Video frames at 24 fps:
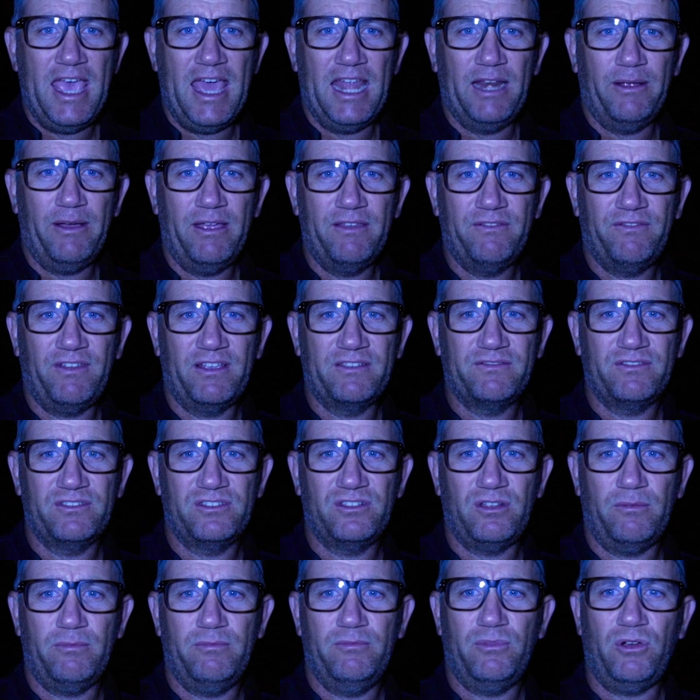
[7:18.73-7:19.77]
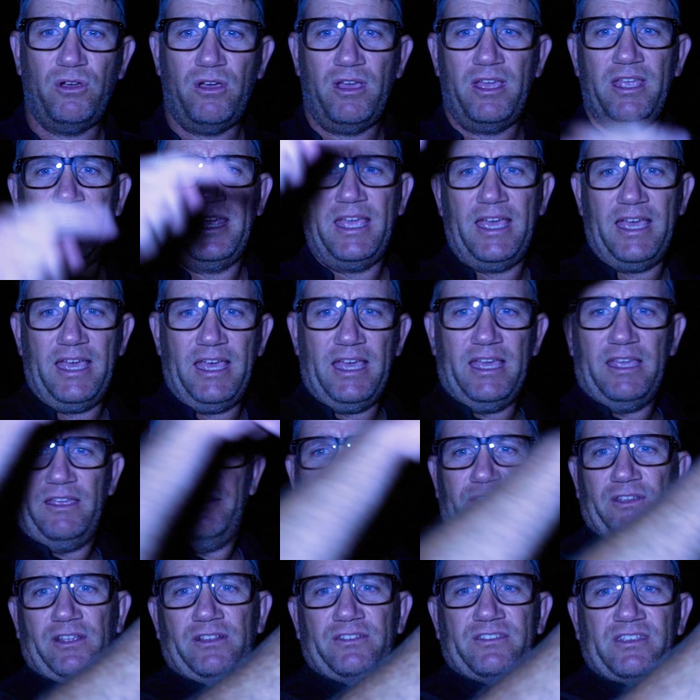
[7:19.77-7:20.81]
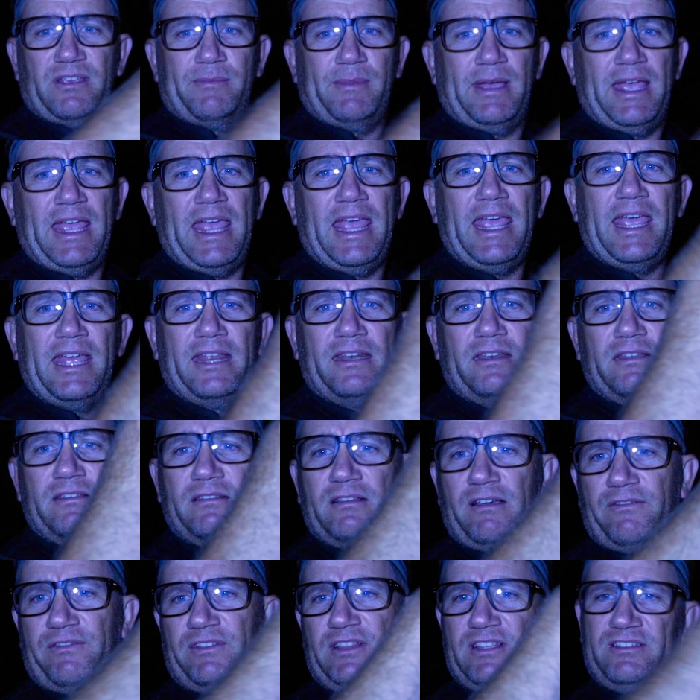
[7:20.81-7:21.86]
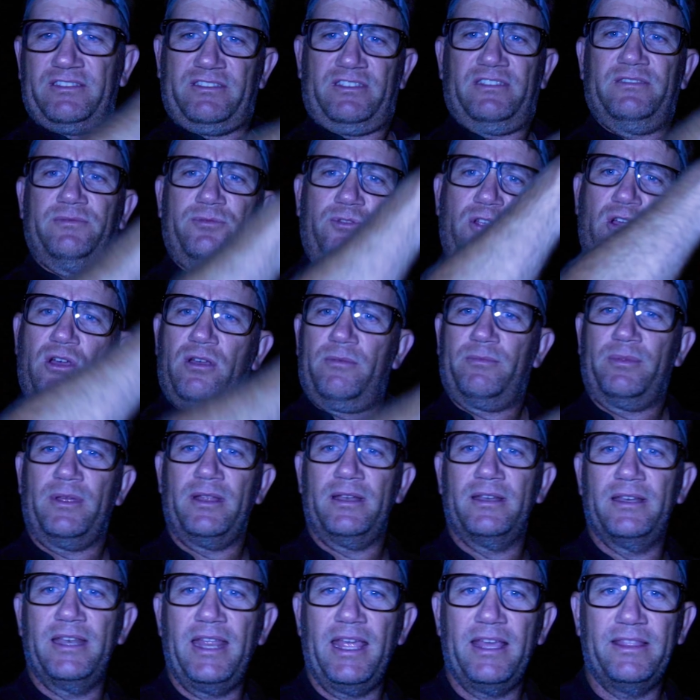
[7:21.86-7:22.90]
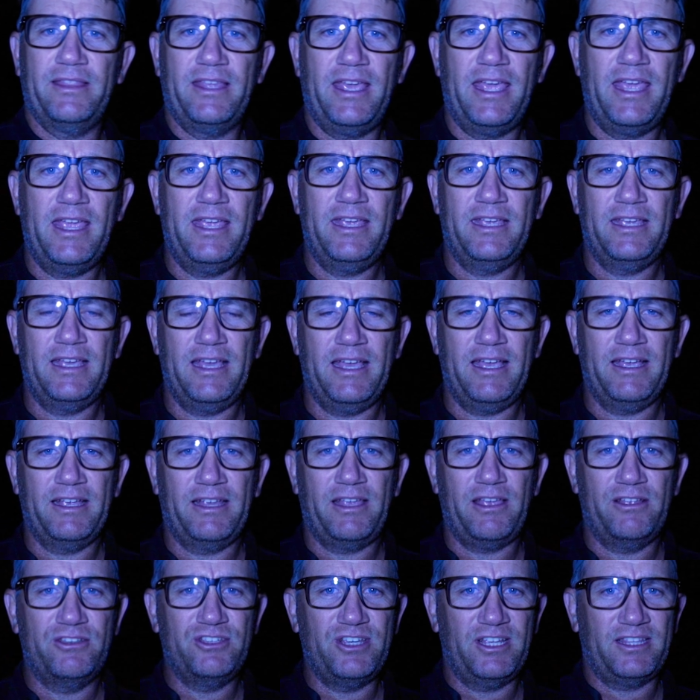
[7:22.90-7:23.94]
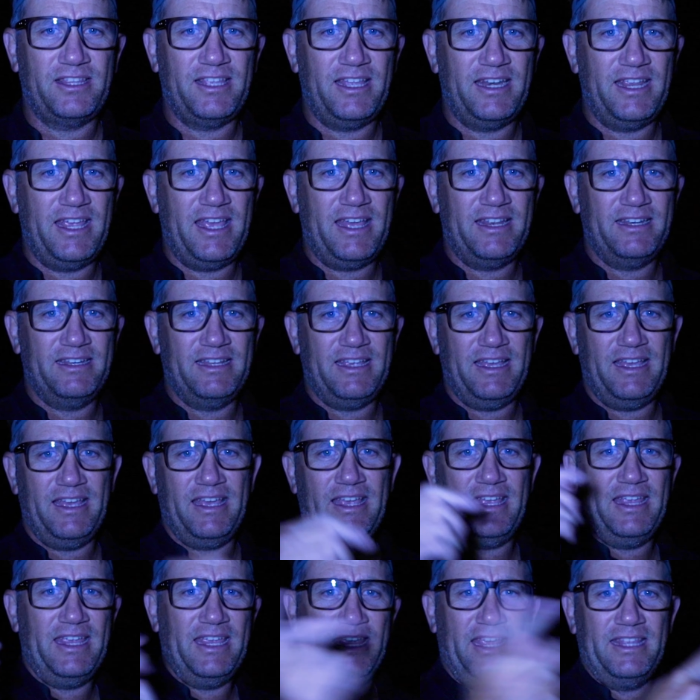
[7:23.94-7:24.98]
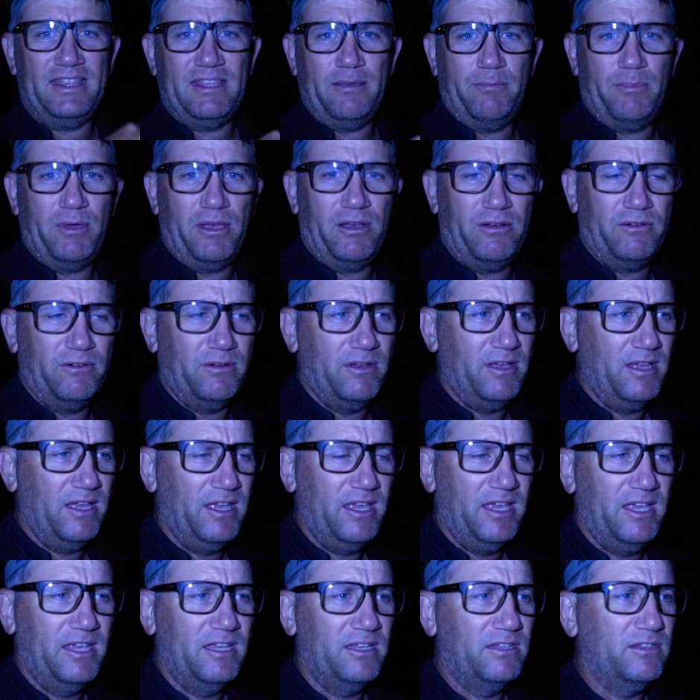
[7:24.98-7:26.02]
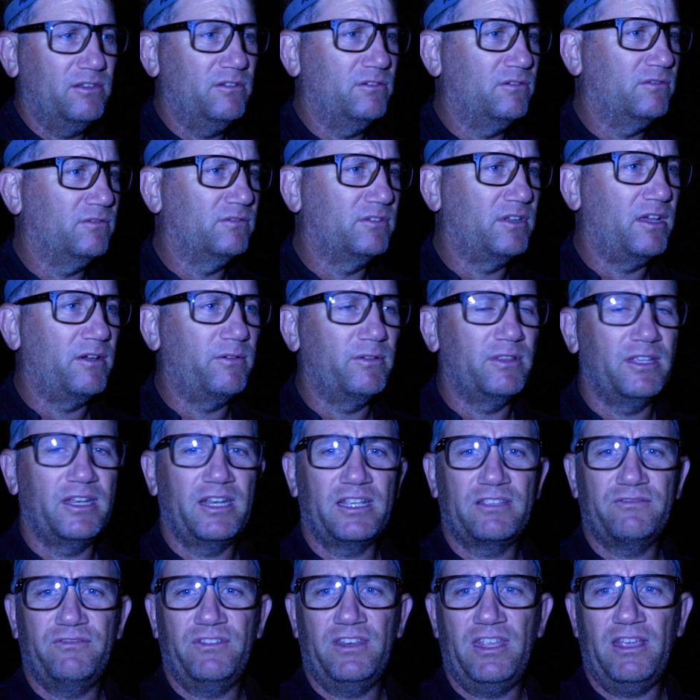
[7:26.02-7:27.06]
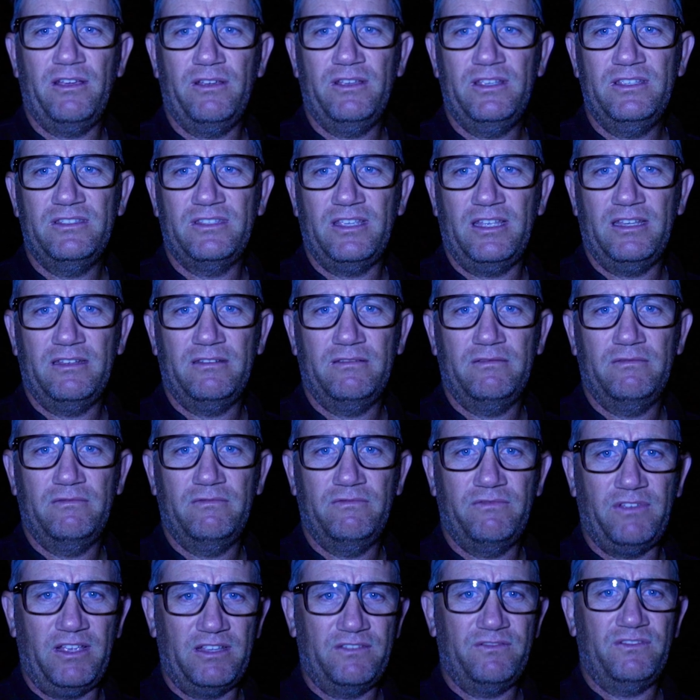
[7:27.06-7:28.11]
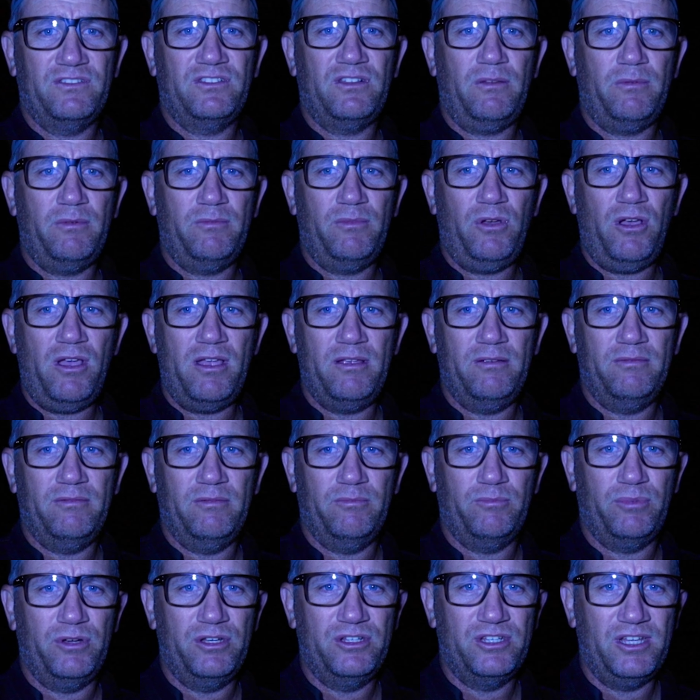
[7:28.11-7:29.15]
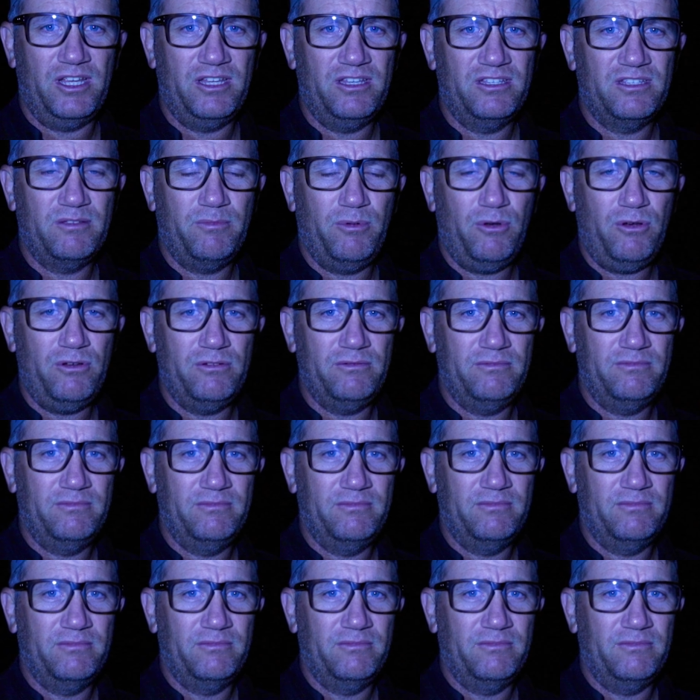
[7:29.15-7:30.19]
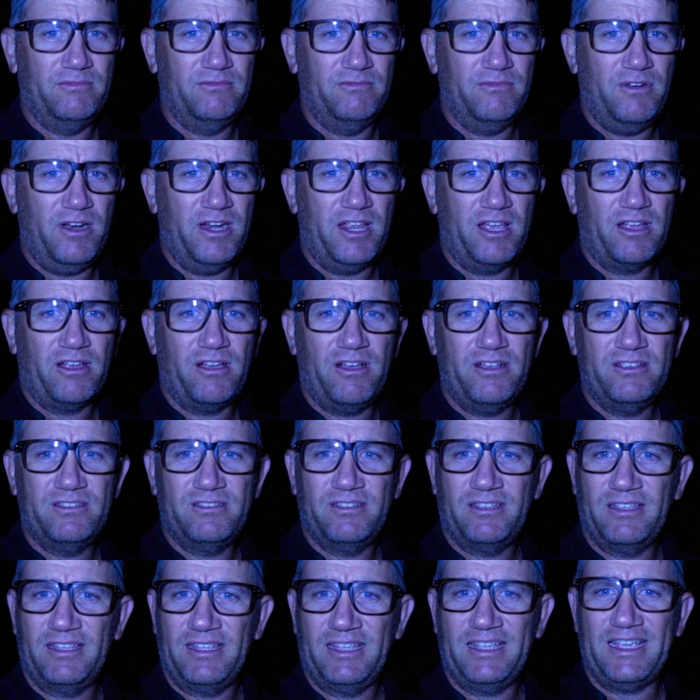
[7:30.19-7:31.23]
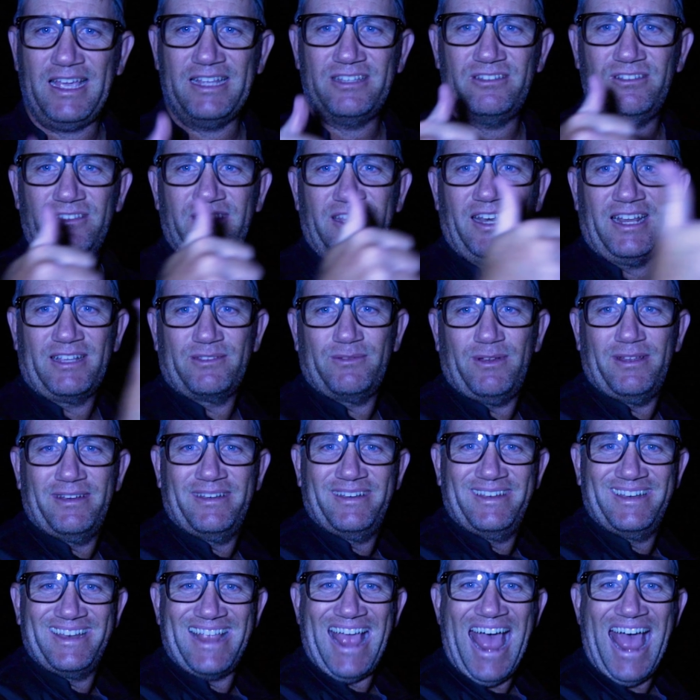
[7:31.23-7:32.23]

Anyway, thanks for stopping by. If you can see my hand, I think there's a subscribe button down there. Go check that out. Hit the bell. You'll know when the next video is. And thanks for stopping by. Appreciate your support. Right there, guys. Catch you on the next one.